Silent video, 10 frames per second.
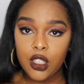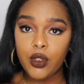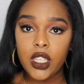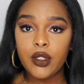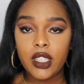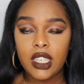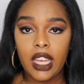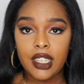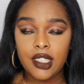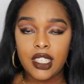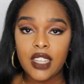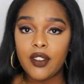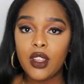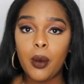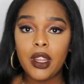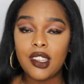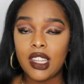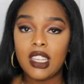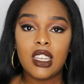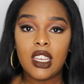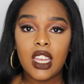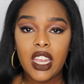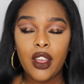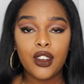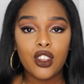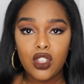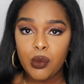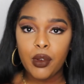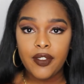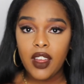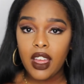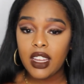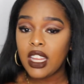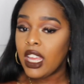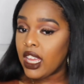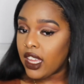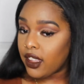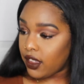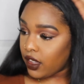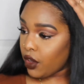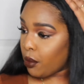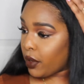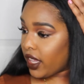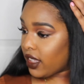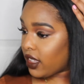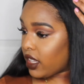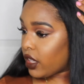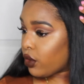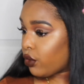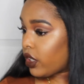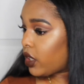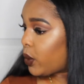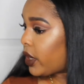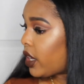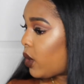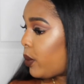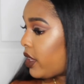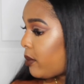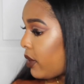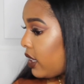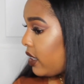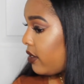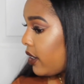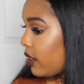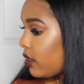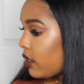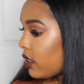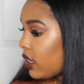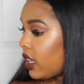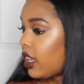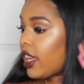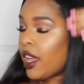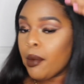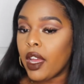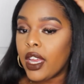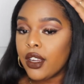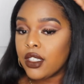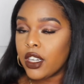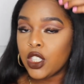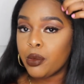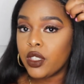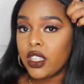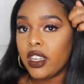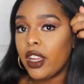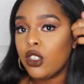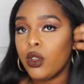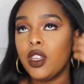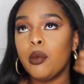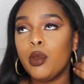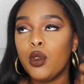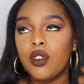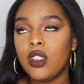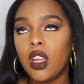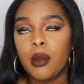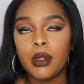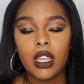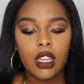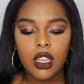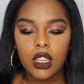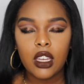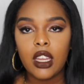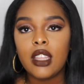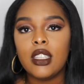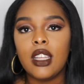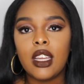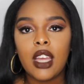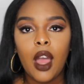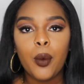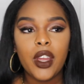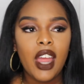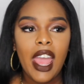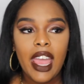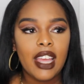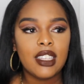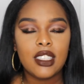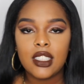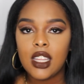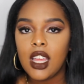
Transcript: It's really, really nice. And even though it is Indian hair and it's super fine, it still blends in really well with my leave out. And my hair is 100% natural and it poofs up like nothing. Like I wear hats